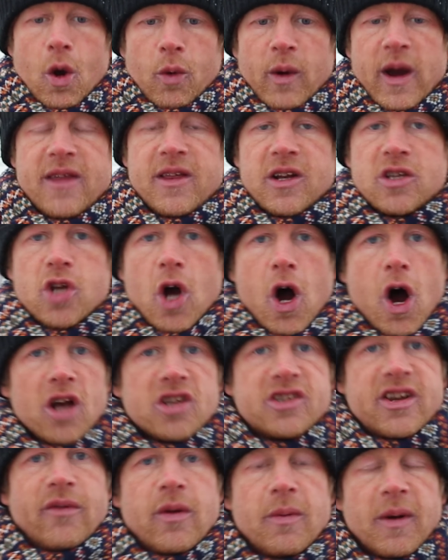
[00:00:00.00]
We're the
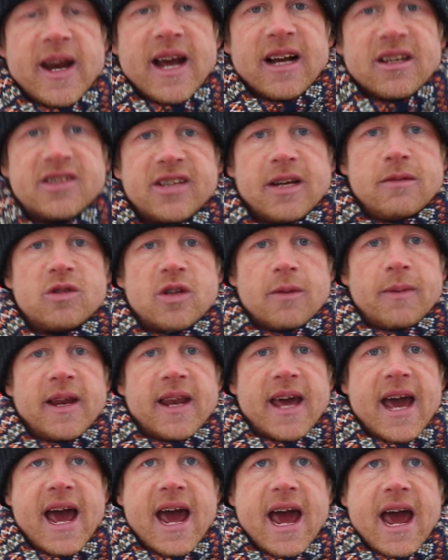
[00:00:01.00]
tortoise, everybody else seems to
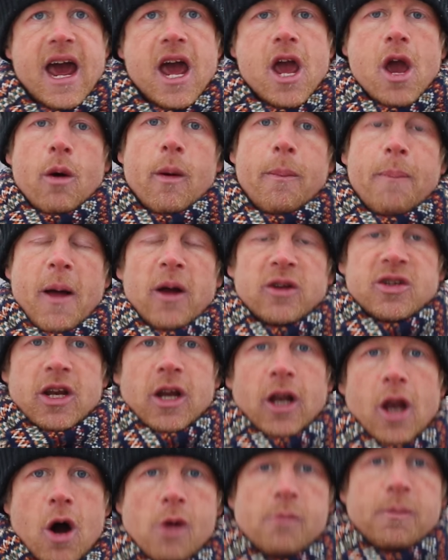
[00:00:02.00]
be the hare. We're
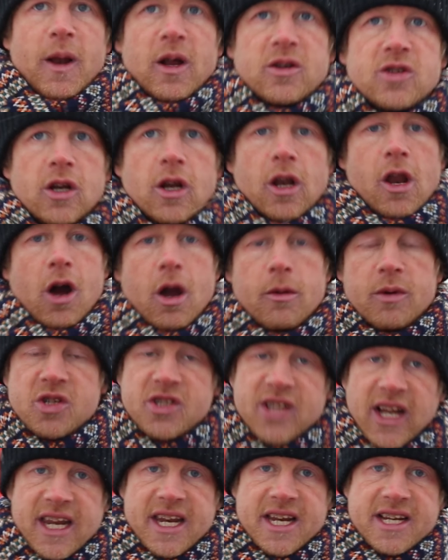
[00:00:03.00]
plodding along, plodding along, and we're
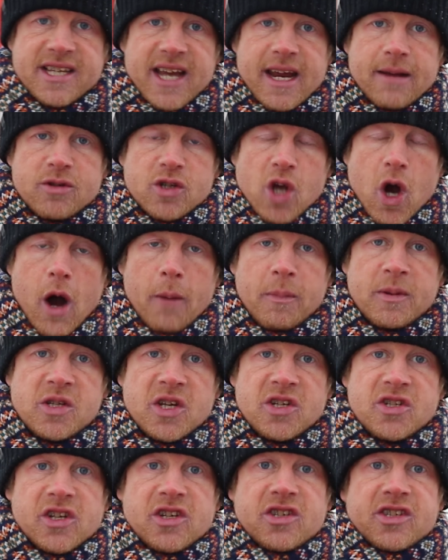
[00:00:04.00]
still in the same sort of
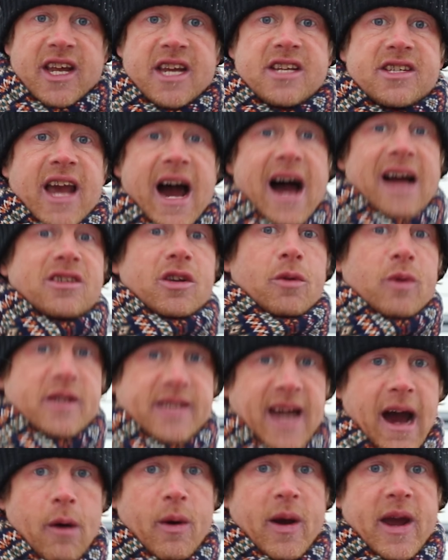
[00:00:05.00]
position as these guys who were
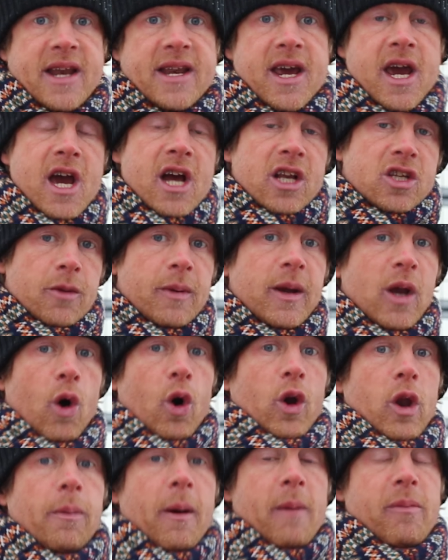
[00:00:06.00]
touted to be
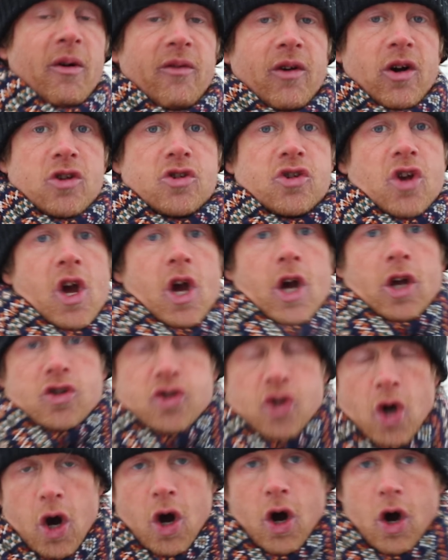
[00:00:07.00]
going up above us.
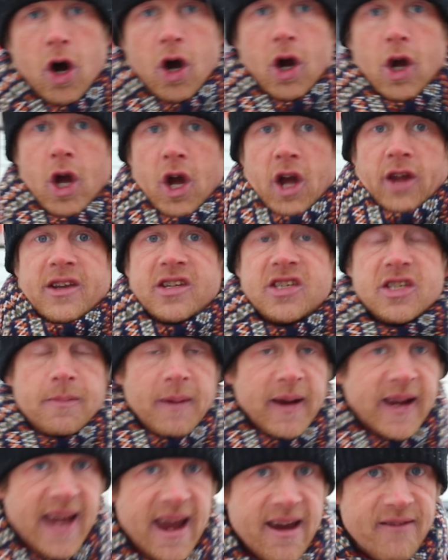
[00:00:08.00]
So, this is a
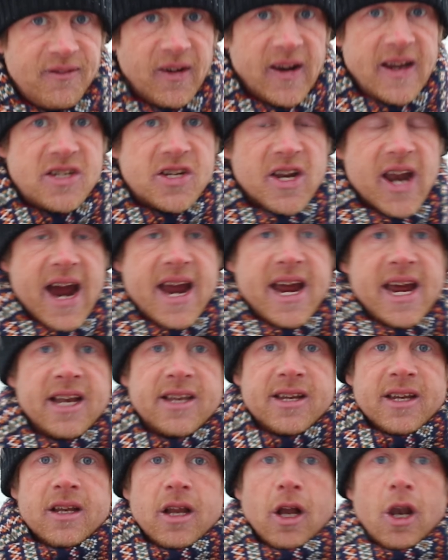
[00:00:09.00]
big game for Leeds
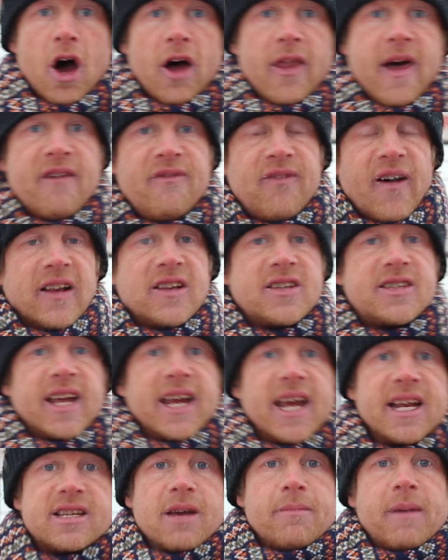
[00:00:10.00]
United. A lot of their fans
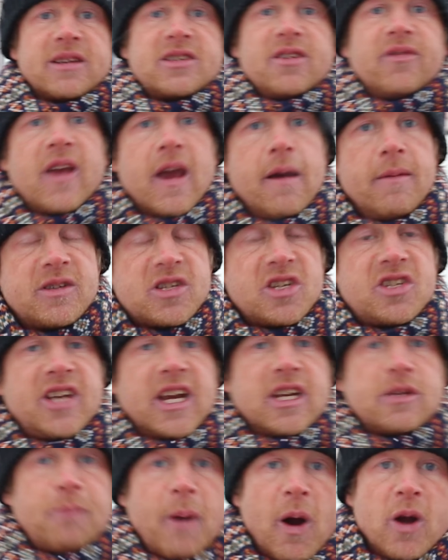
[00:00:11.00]
think it's a massive game. It's a
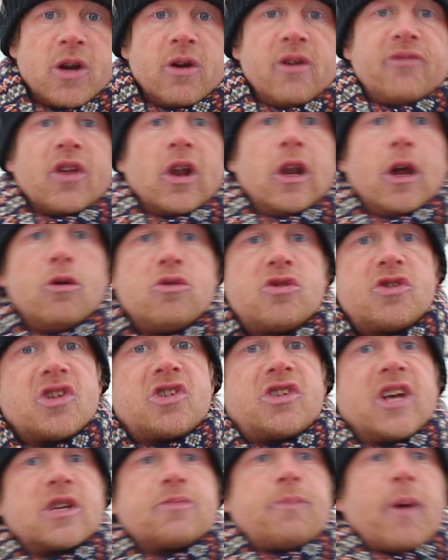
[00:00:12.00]
six-pointer. If they lose, the
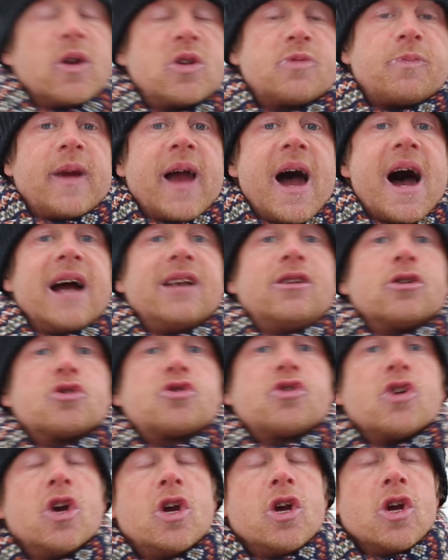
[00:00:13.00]
six points behind
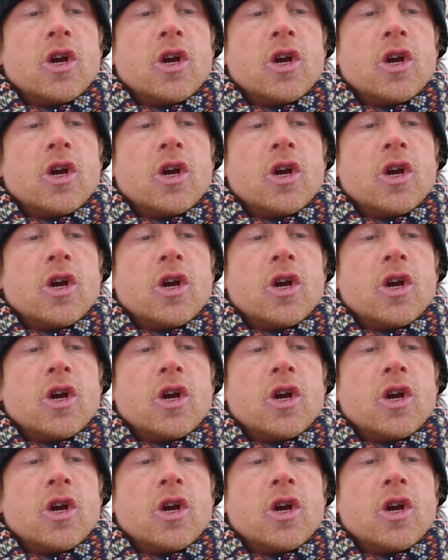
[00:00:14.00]
us.